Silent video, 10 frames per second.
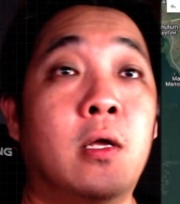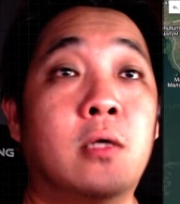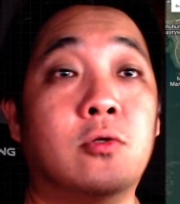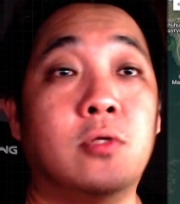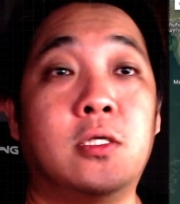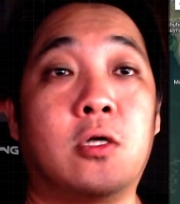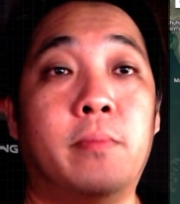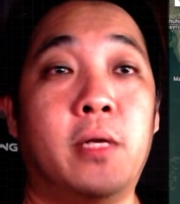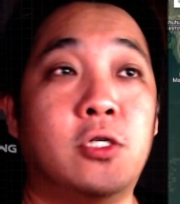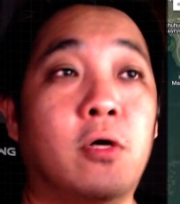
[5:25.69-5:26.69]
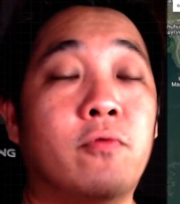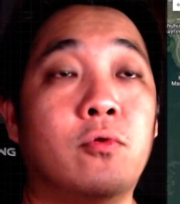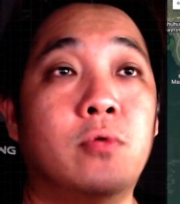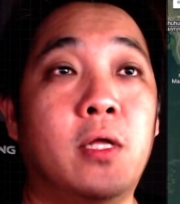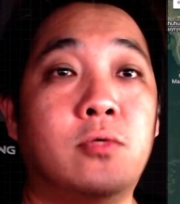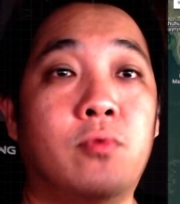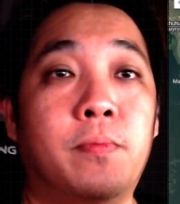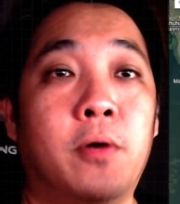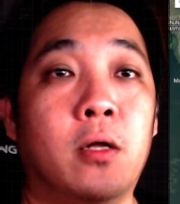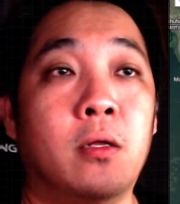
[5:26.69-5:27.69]
So this is a combination of 2 days
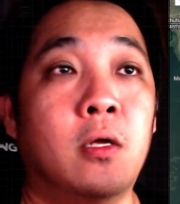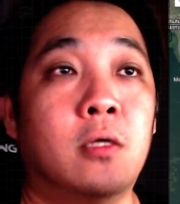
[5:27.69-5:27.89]
report.